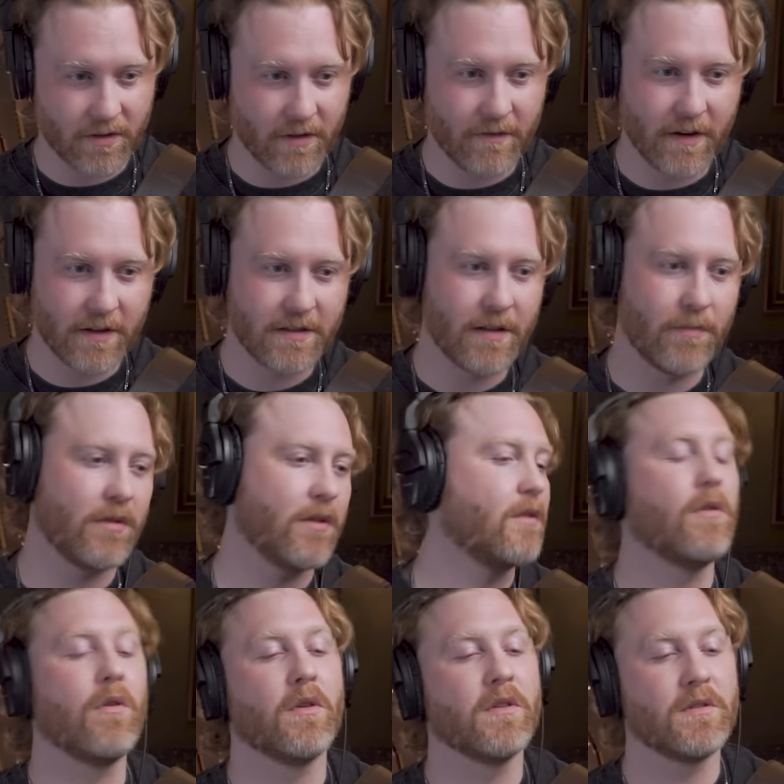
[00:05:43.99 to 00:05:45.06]
So they're very similar
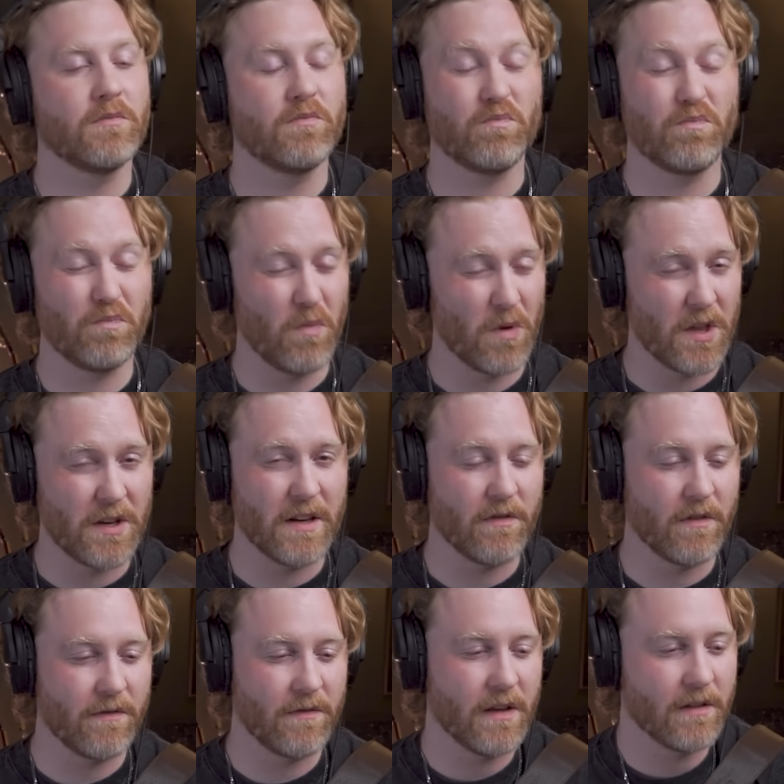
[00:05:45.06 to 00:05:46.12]
chords with a
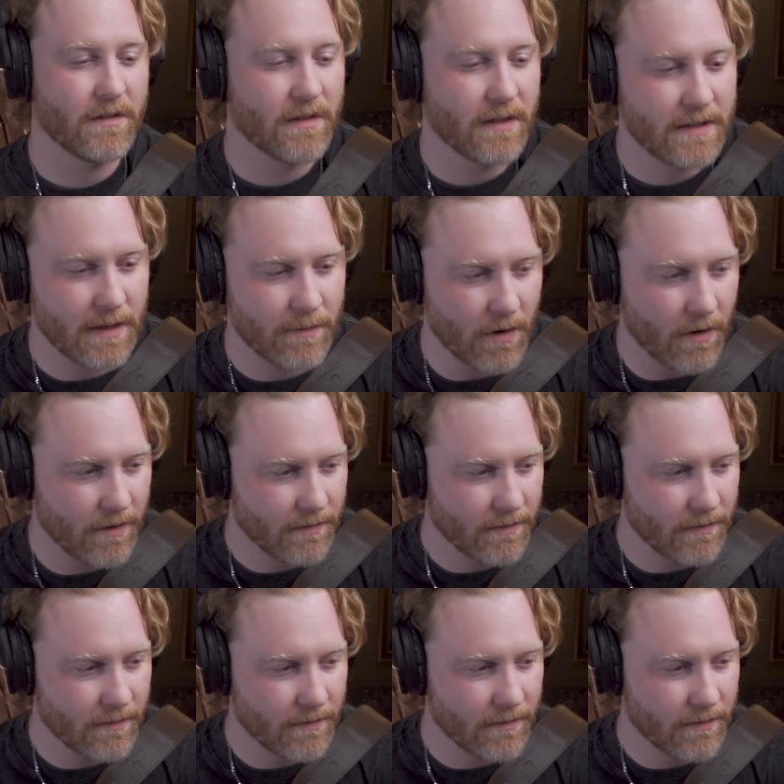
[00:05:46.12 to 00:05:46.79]
different feel. So let's keep going.